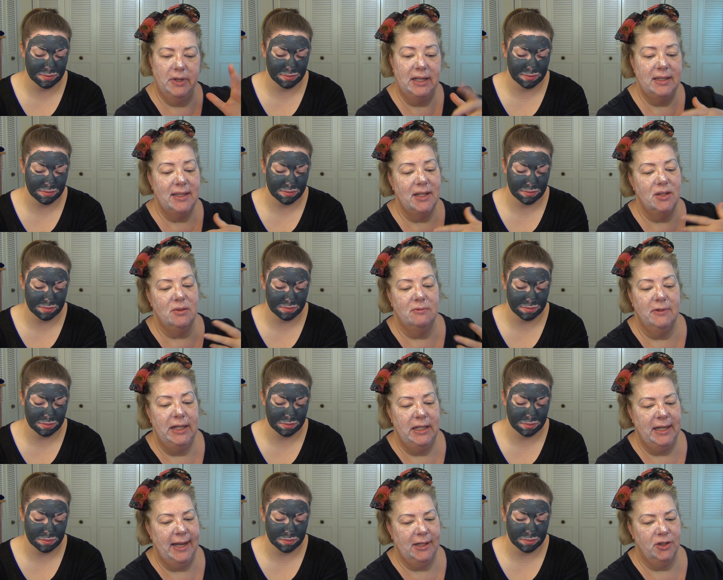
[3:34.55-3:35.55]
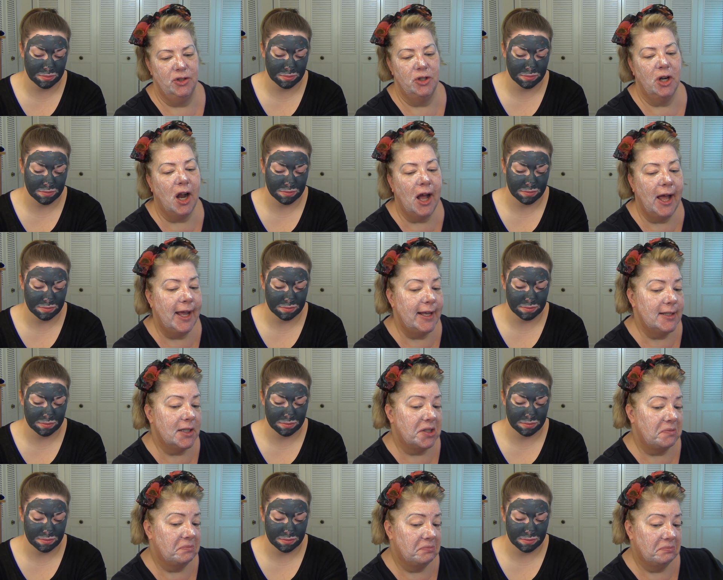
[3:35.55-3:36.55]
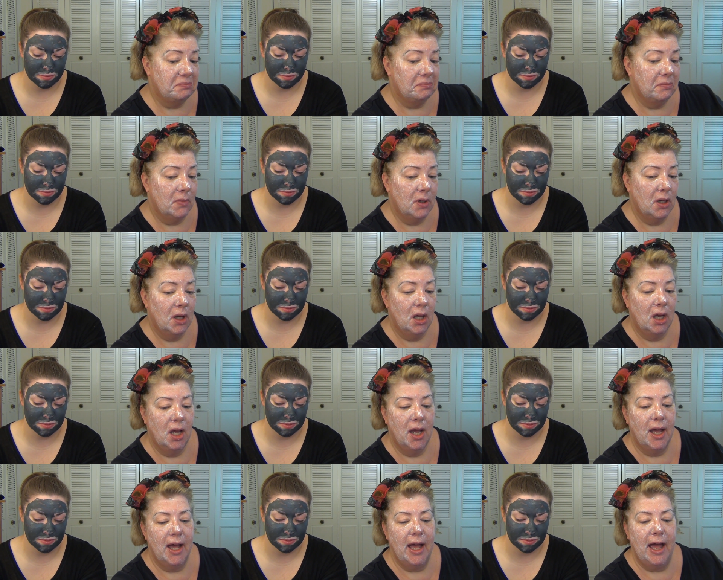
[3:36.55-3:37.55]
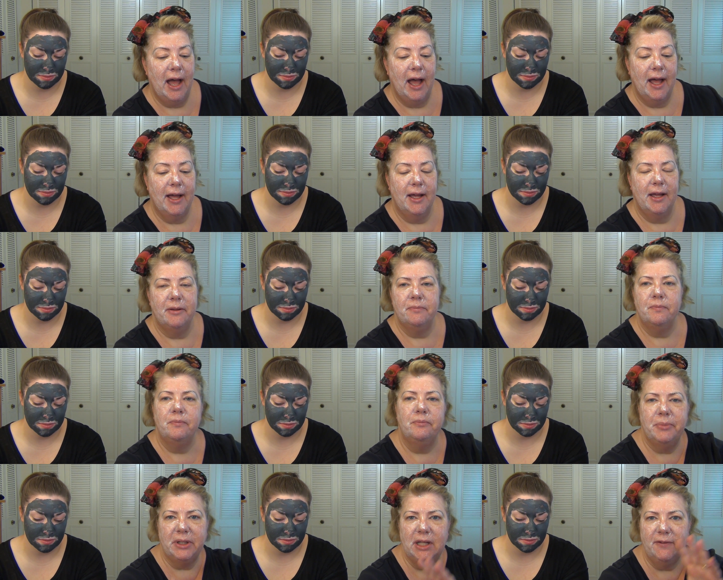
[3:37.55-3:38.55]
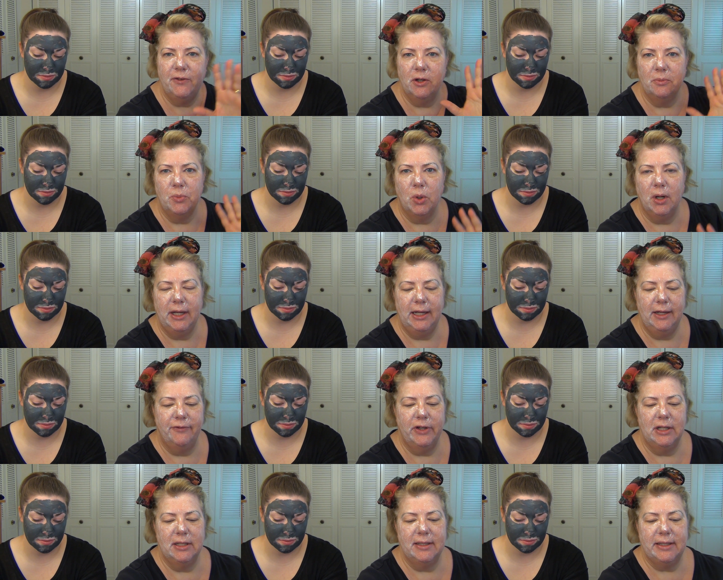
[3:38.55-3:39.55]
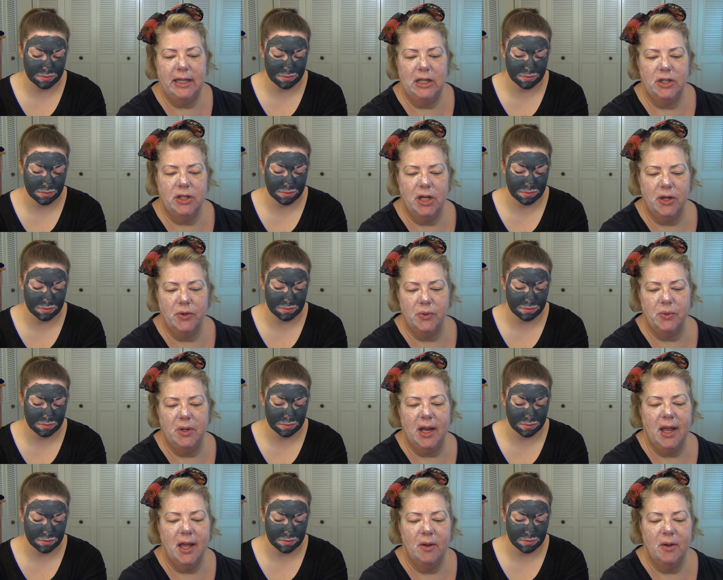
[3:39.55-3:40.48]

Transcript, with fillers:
Speaker 1: it says retexturize, uh, but give you a more even skin tone